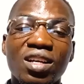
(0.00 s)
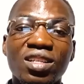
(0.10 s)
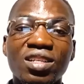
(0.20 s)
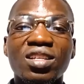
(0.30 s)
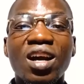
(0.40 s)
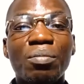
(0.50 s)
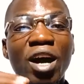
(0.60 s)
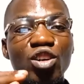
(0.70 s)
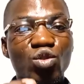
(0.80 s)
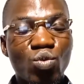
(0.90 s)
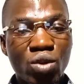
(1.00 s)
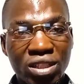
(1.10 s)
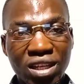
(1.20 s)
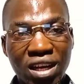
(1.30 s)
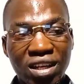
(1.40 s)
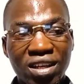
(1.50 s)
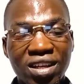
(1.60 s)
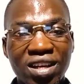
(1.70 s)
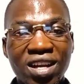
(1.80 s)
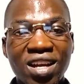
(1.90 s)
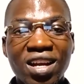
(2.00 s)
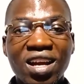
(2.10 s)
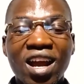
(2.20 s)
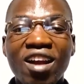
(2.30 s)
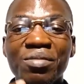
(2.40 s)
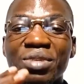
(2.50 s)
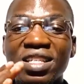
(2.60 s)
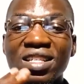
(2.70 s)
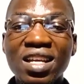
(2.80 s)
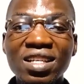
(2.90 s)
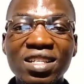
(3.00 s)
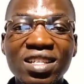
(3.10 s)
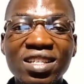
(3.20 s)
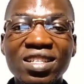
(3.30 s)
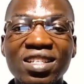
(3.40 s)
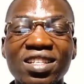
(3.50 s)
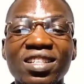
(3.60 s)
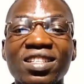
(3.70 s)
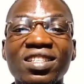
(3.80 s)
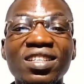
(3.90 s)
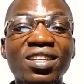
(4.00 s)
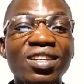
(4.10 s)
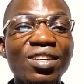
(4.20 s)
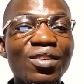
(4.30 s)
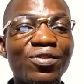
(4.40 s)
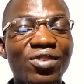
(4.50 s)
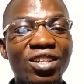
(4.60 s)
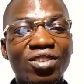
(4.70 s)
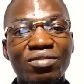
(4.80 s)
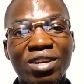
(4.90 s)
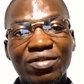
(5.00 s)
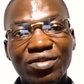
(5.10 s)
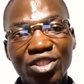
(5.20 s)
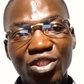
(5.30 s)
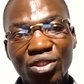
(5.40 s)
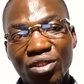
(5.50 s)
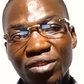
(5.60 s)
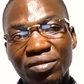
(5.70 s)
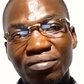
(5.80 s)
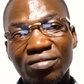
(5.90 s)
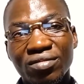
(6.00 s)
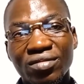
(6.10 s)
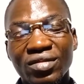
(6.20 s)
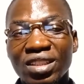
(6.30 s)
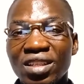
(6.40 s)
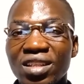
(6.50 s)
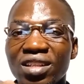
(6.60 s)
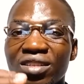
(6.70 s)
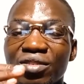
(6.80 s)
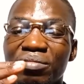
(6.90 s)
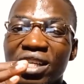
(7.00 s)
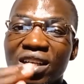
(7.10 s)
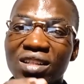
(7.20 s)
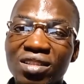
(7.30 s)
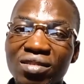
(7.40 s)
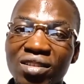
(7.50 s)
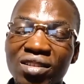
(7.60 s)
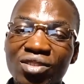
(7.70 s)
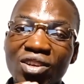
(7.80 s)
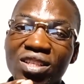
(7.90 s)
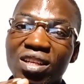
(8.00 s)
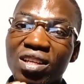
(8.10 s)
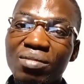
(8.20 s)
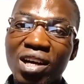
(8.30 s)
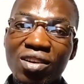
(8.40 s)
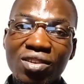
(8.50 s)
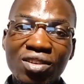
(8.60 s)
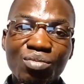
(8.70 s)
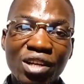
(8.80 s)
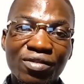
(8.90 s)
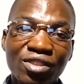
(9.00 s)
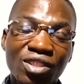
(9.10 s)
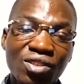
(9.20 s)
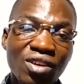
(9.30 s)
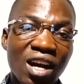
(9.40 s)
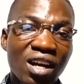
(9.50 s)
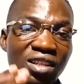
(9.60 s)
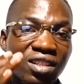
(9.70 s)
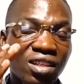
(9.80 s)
is about water. I've been saying this in different of my video. You just came across my video and